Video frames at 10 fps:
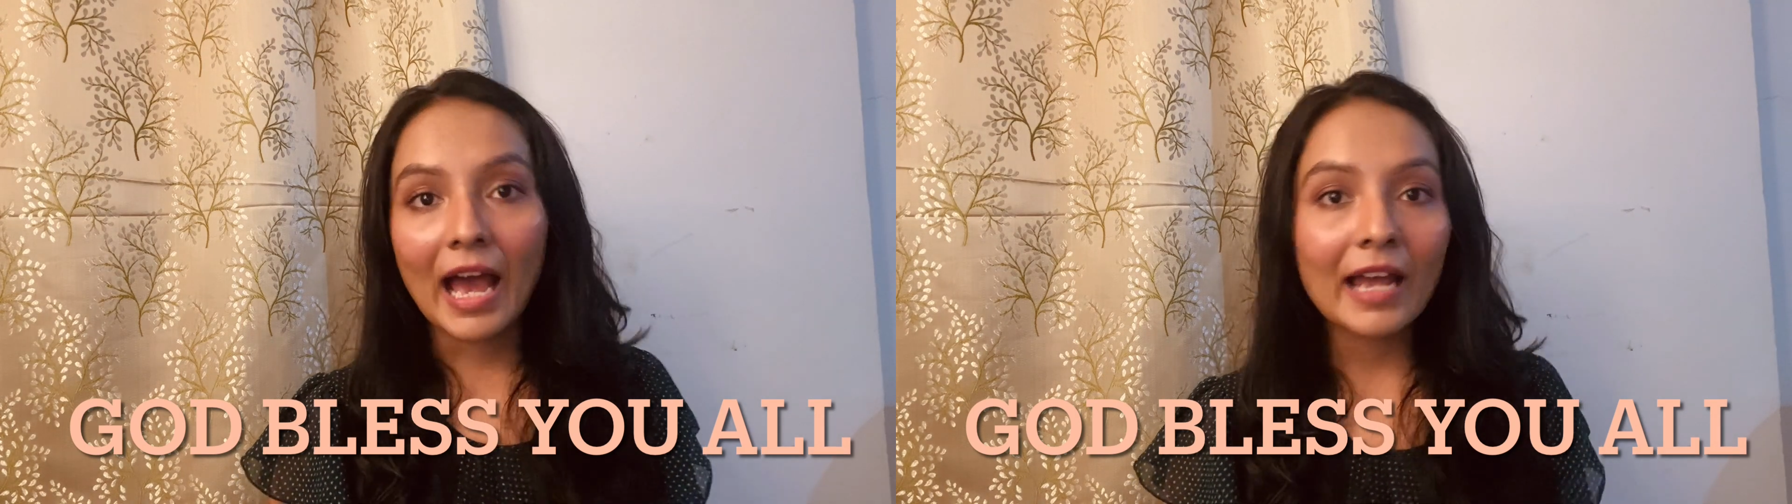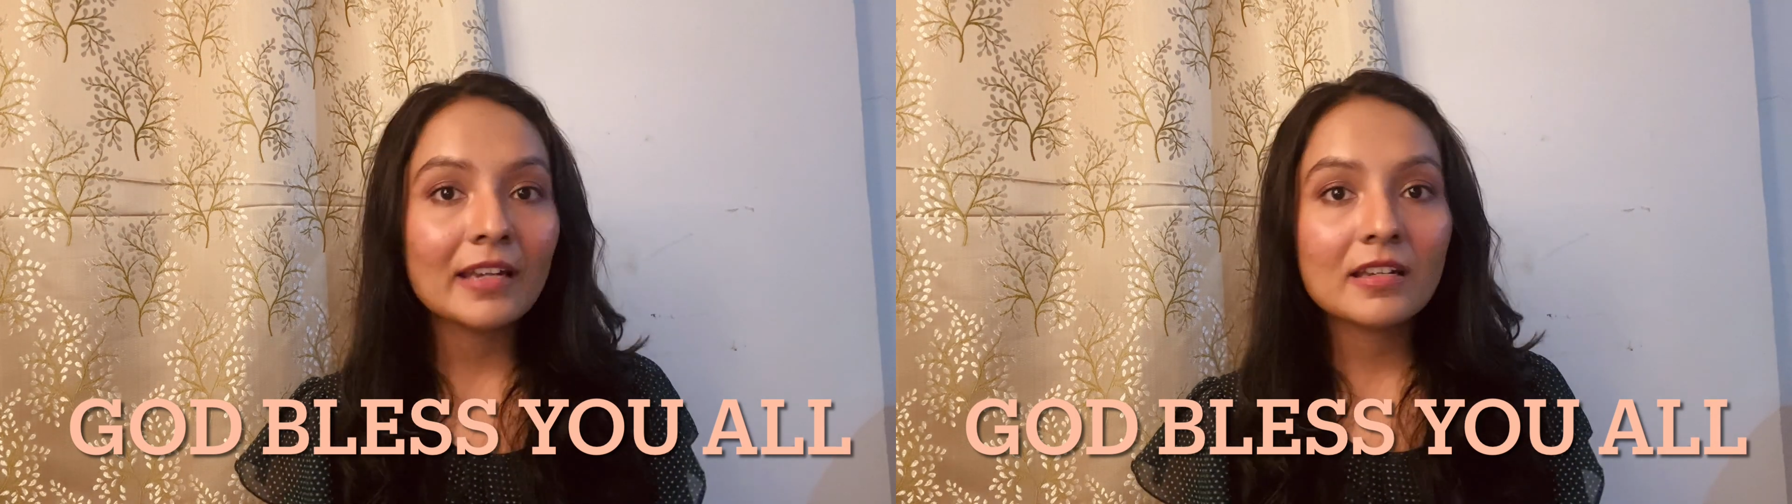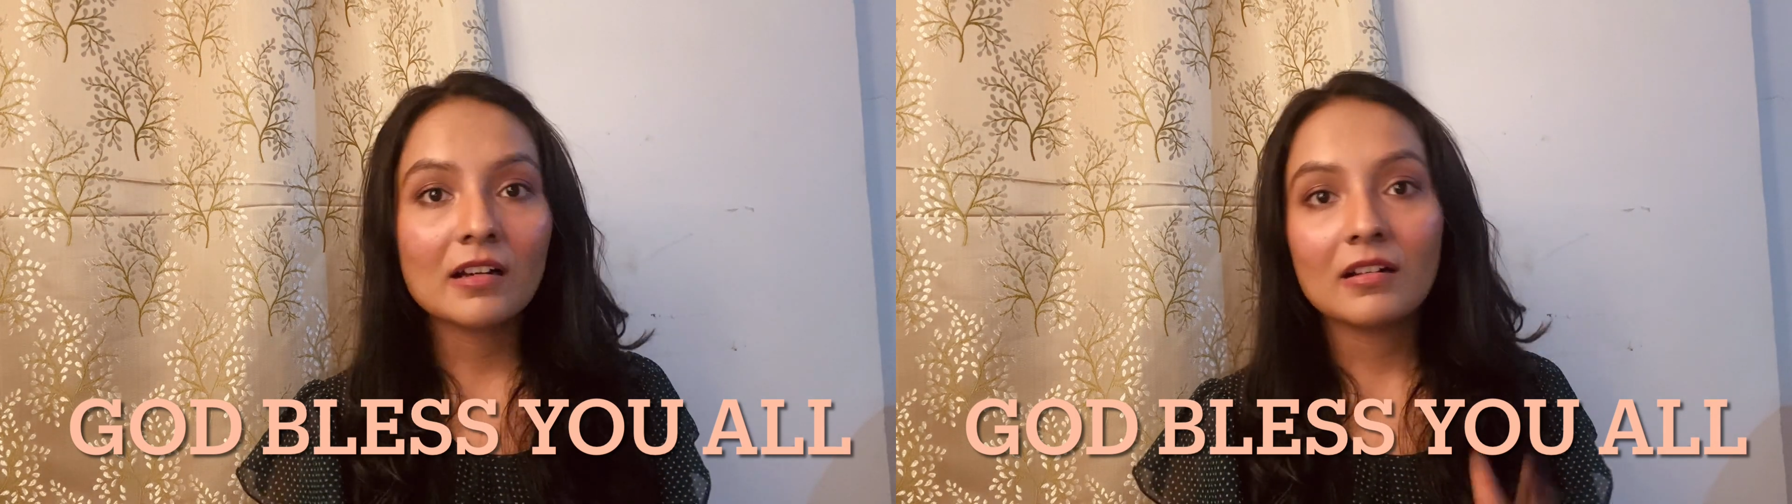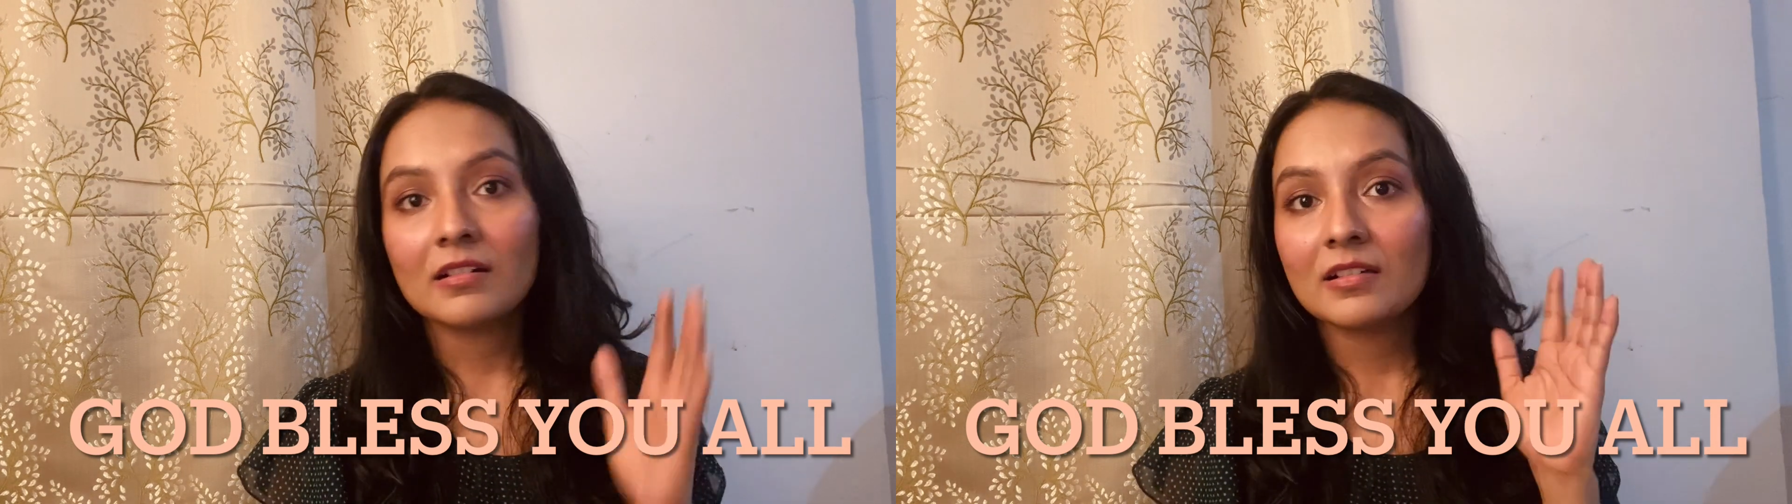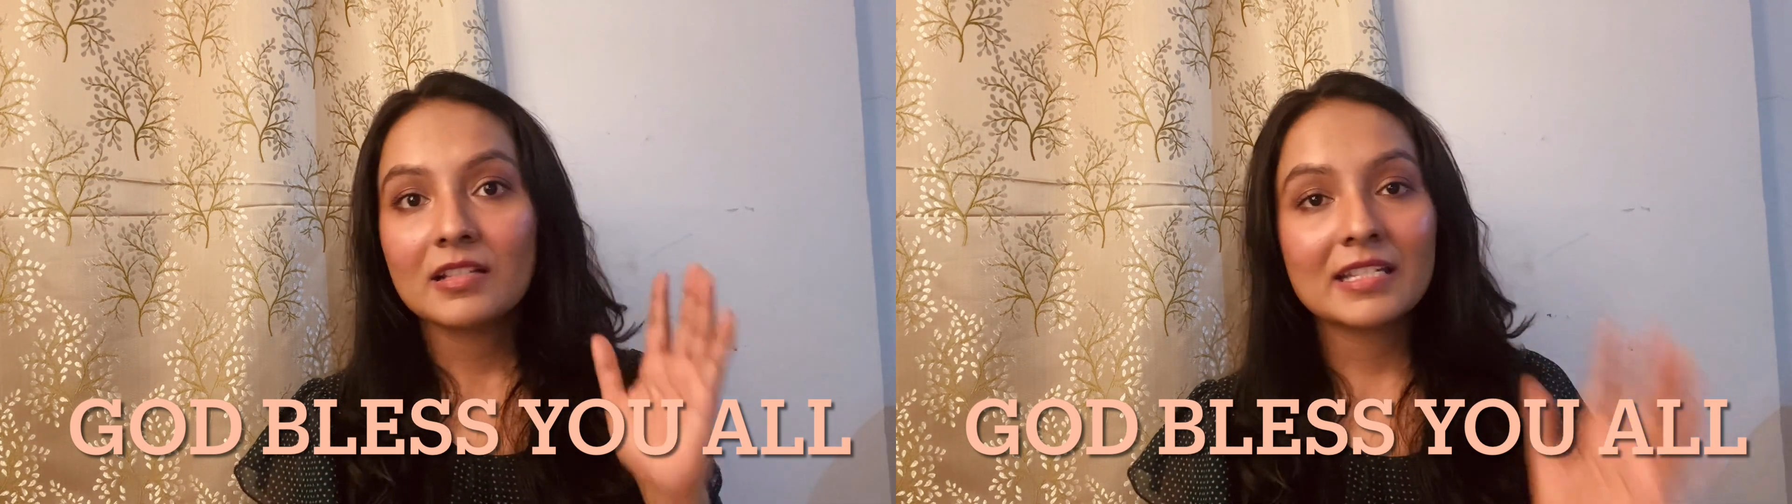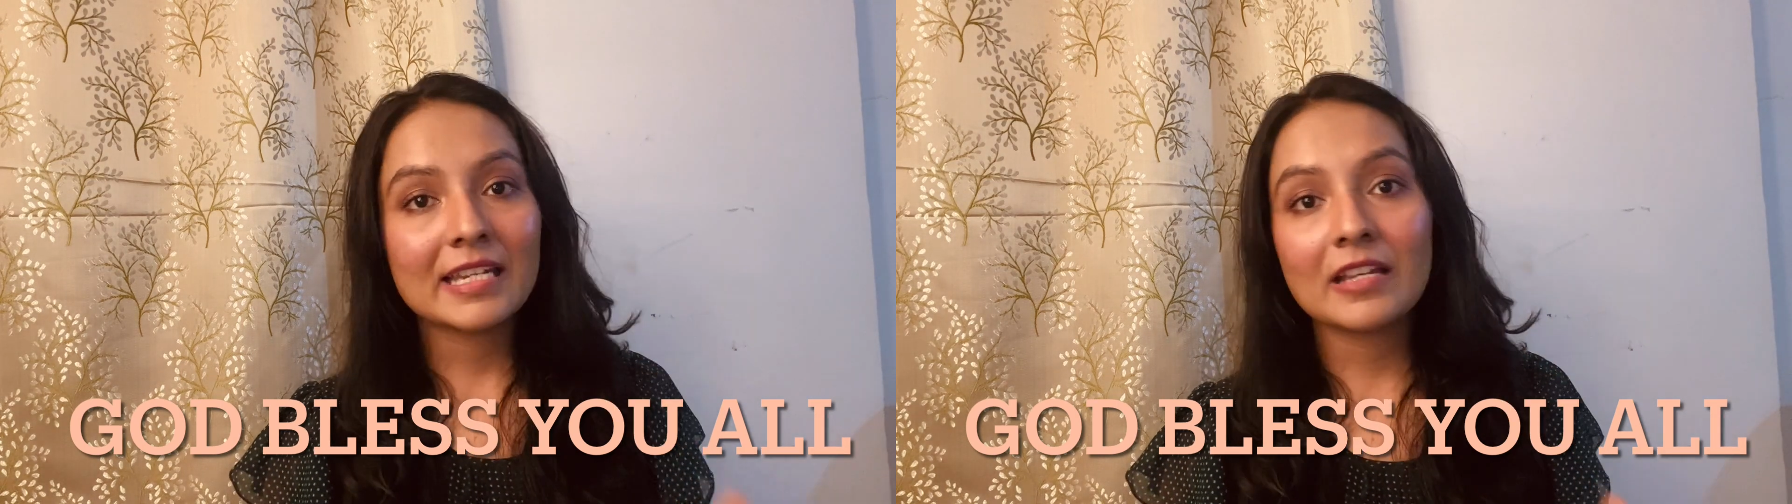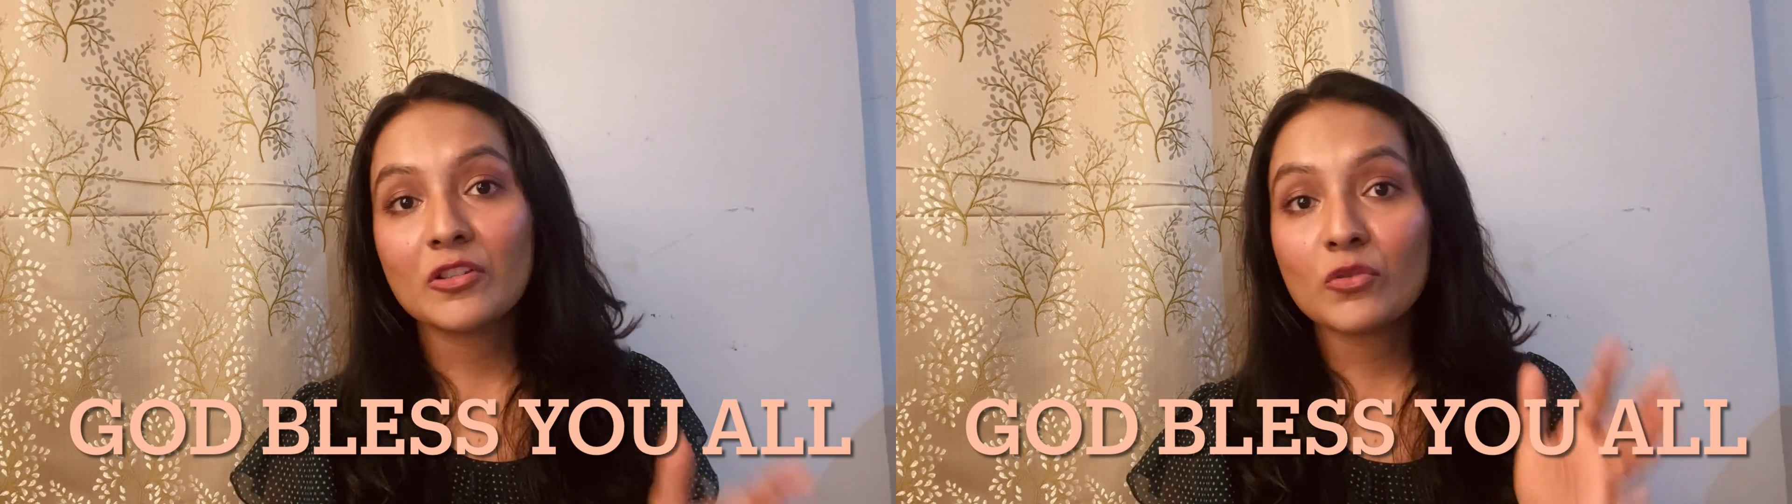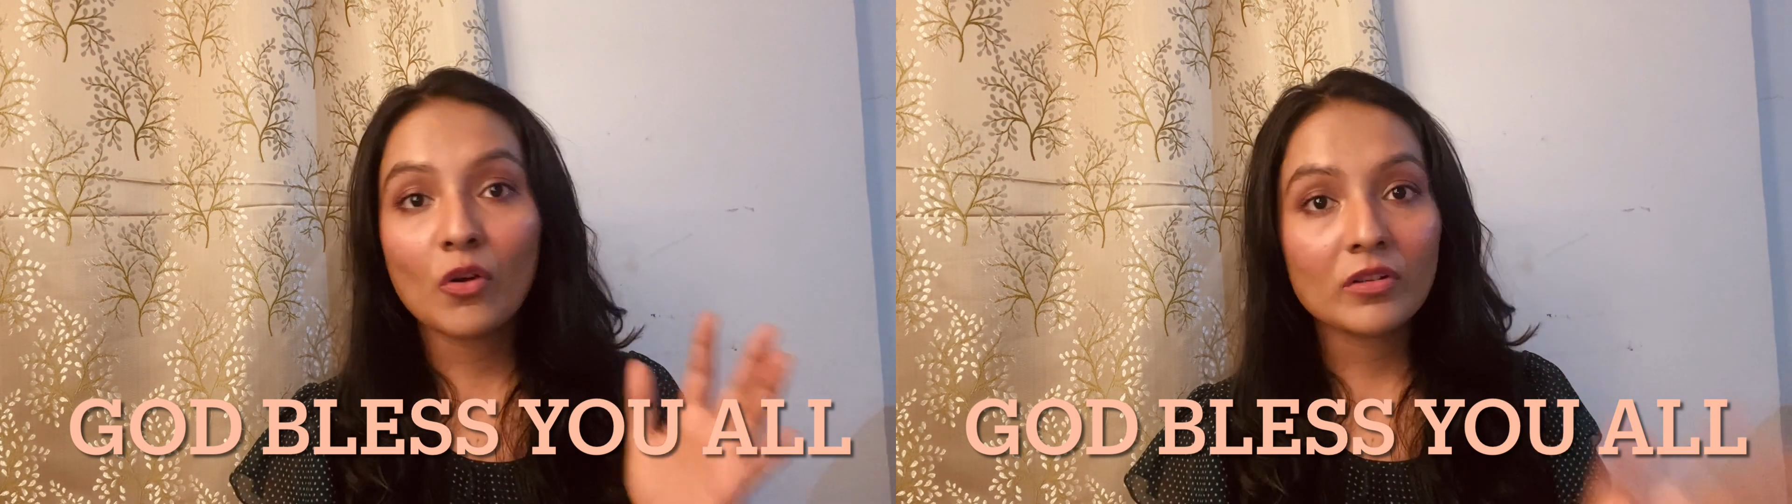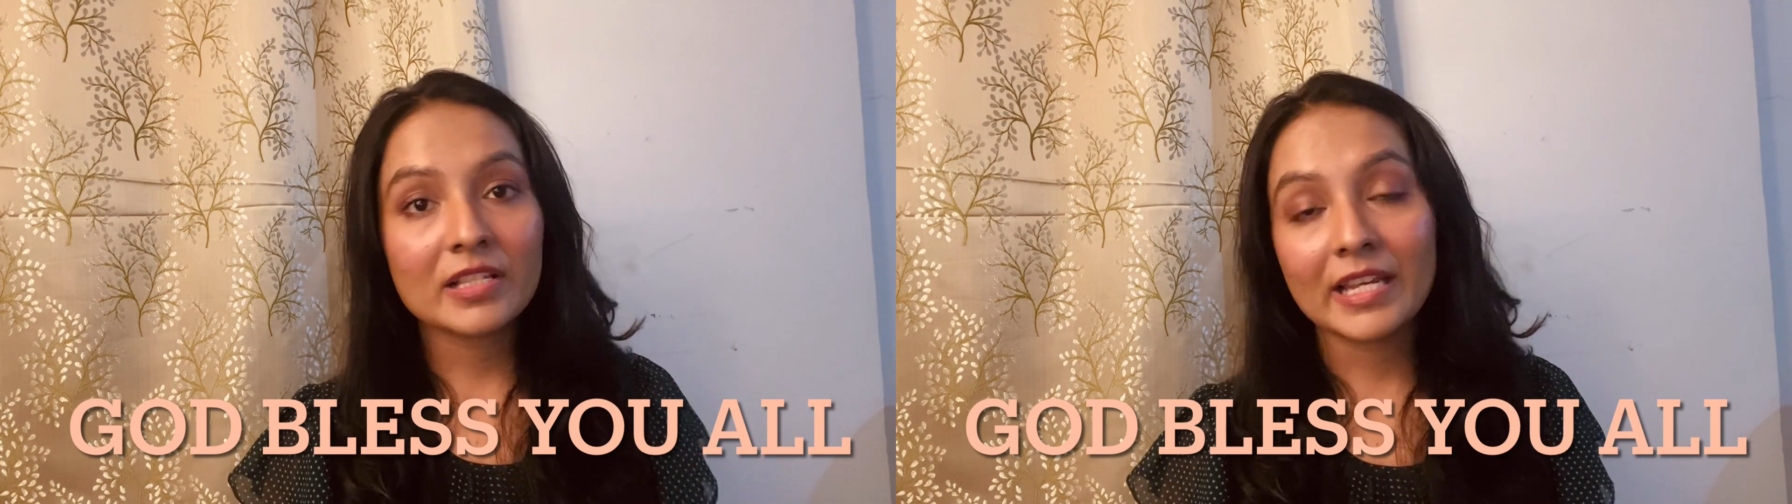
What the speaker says: and stay strong,